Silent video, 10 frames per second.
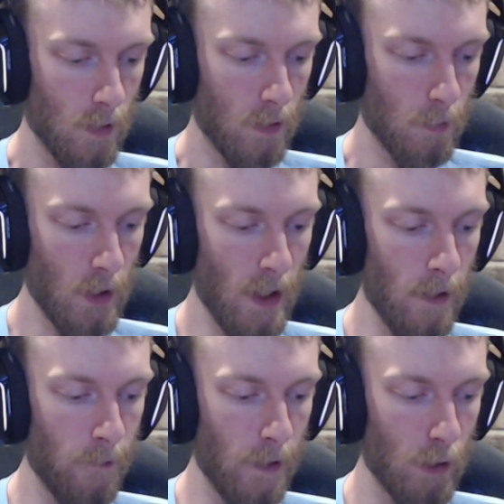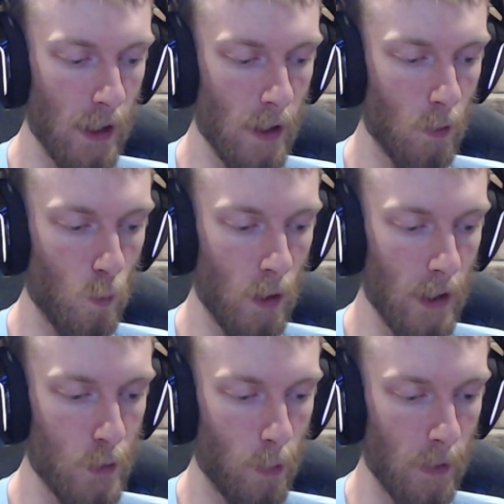But then figuring out what I
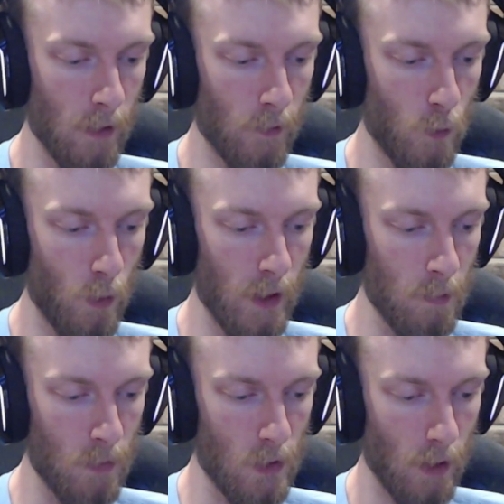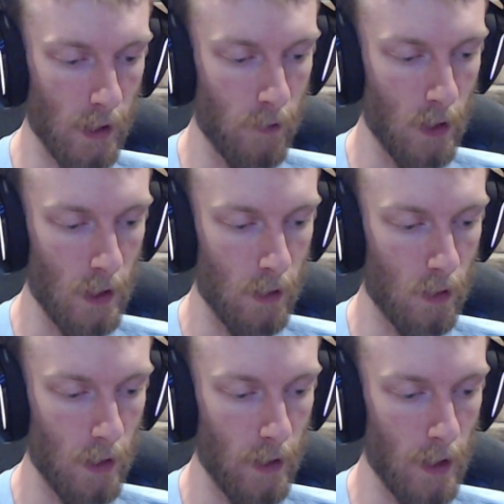swap in for them, so like if I
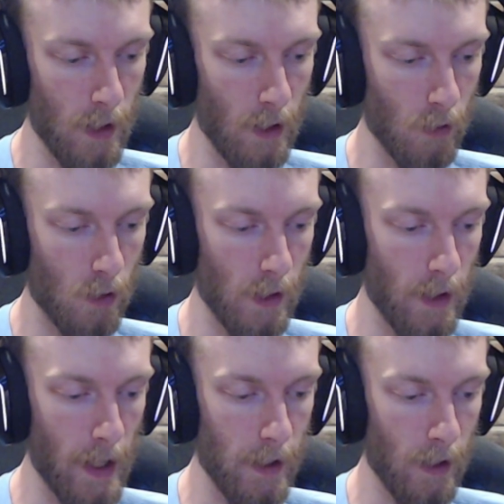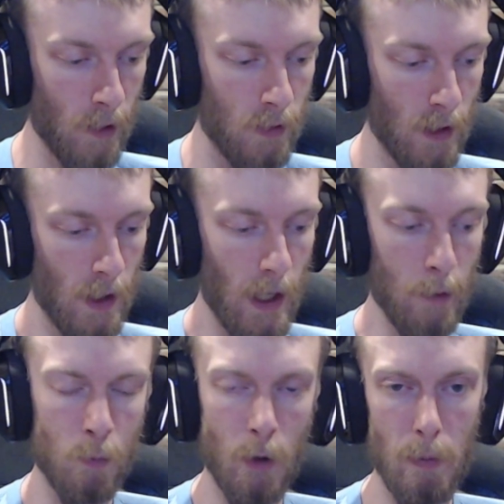clear that out, and
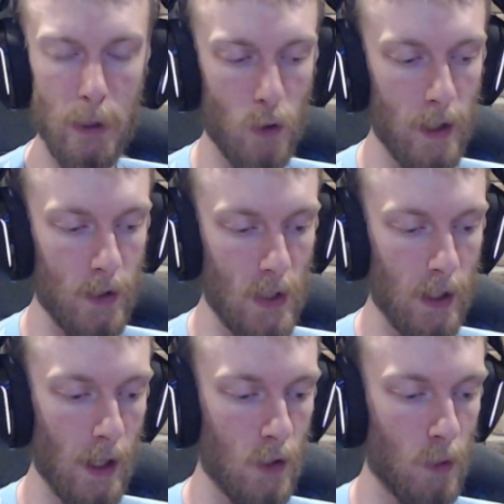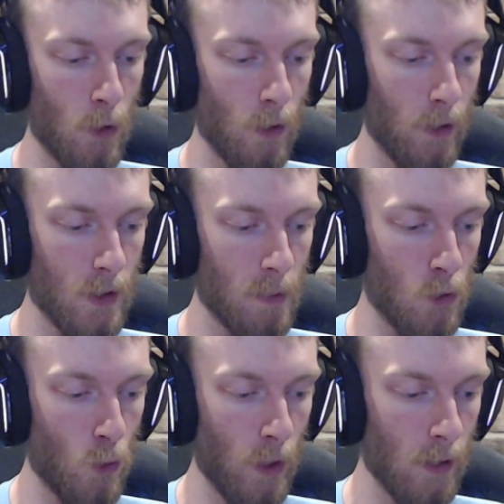we'll probably try this deck again tomorrow because I'm
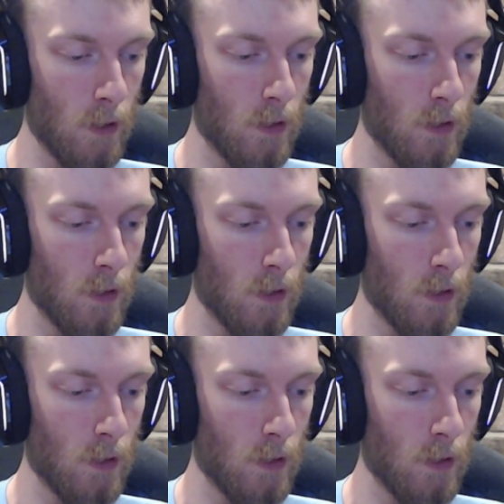enjoying it.